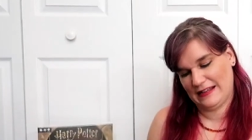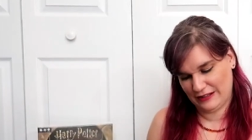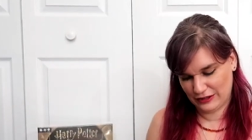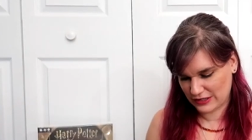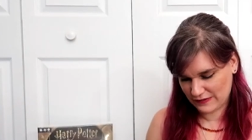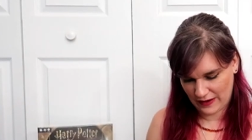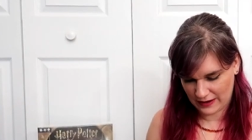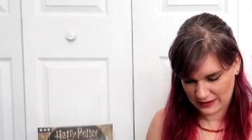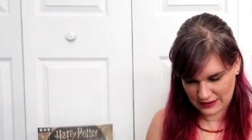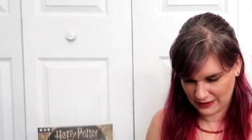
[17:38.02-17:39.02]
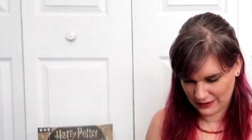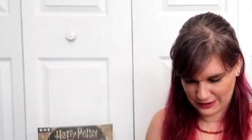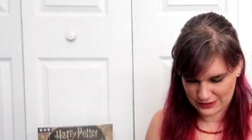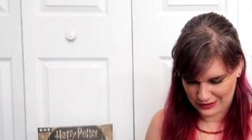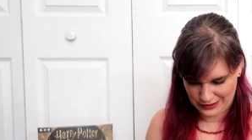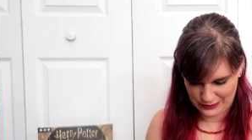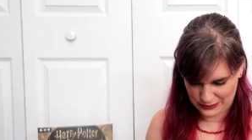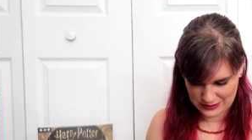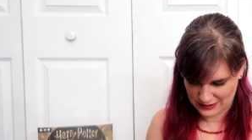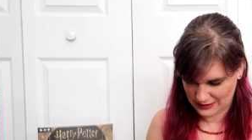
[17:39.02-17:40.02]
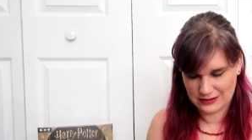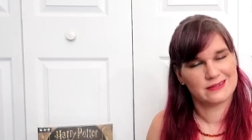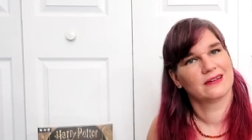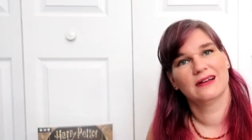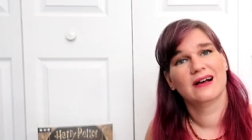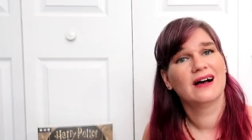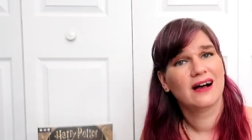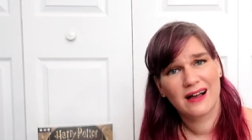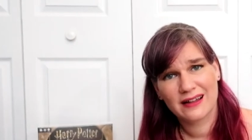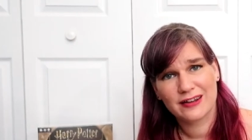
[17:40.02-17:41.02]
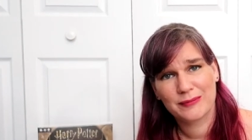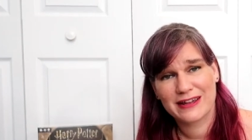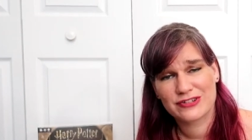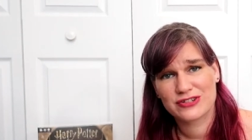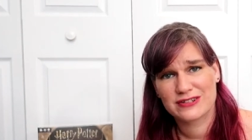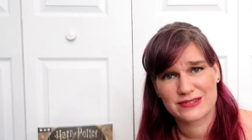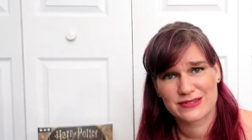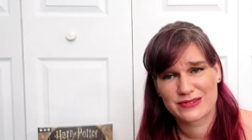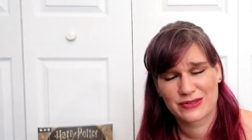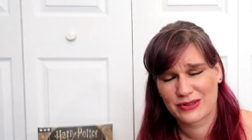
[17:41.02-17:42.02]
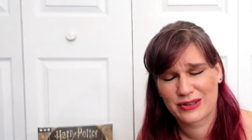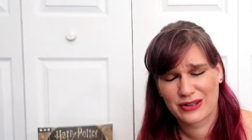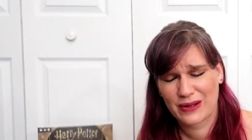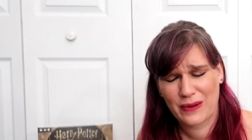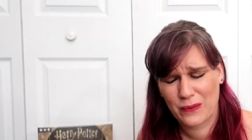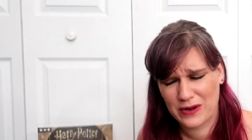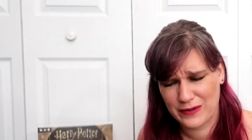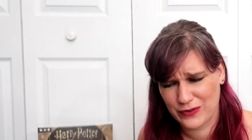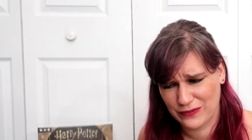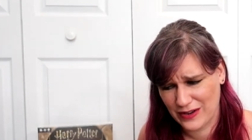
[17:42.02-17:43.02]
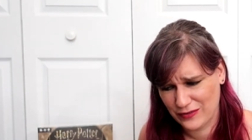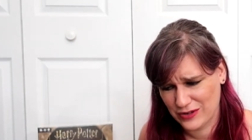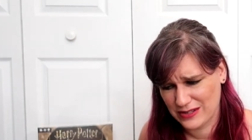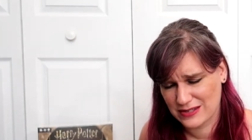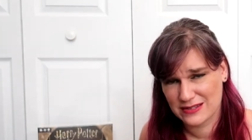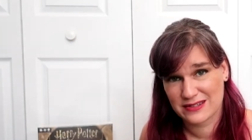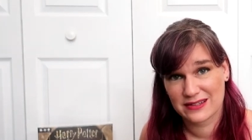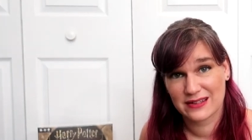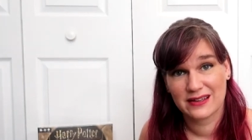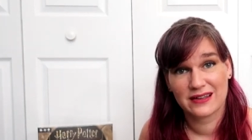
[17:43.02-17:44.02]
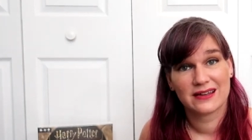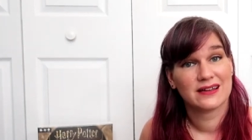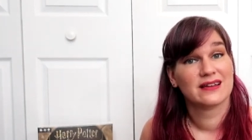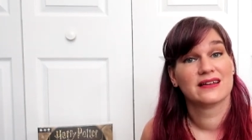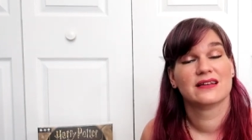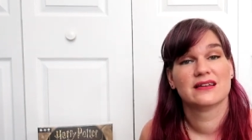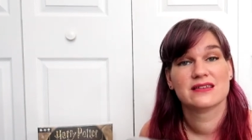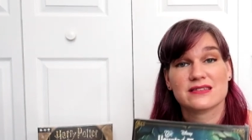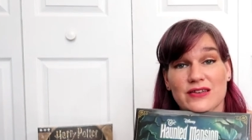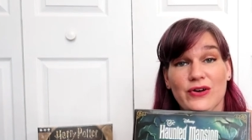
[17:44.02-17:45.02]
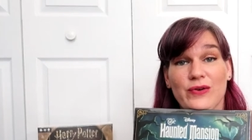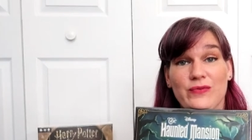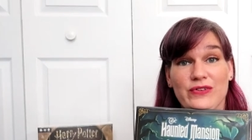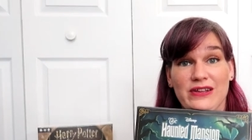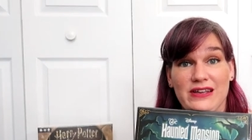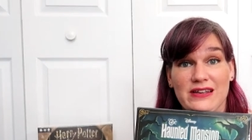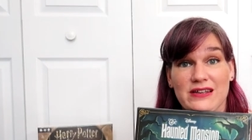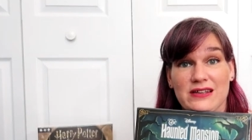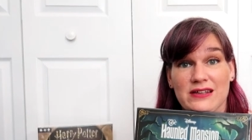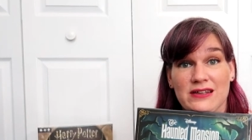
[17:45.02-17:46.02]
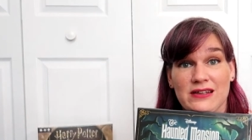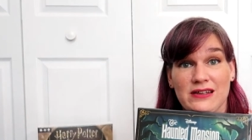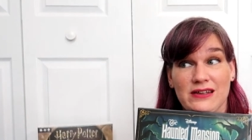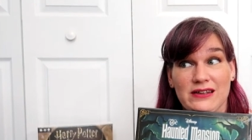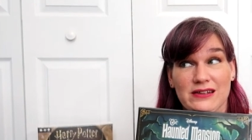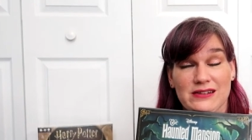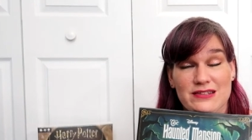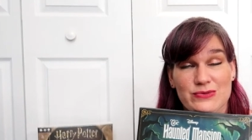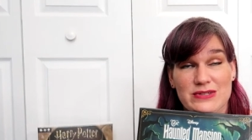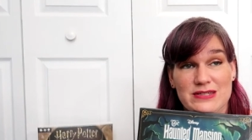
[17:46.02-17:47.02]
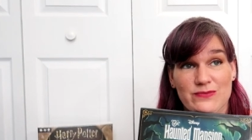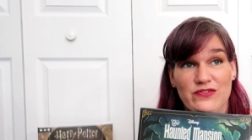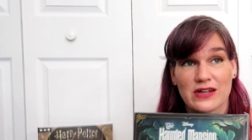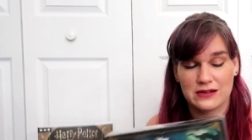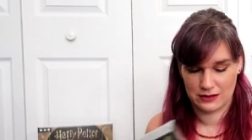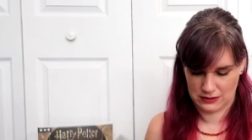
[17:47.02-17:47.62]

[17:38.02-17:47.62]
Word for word: It looks fun. It looks cute. Haunted Mansion is one of her favorites. So hopefully this one's some fun.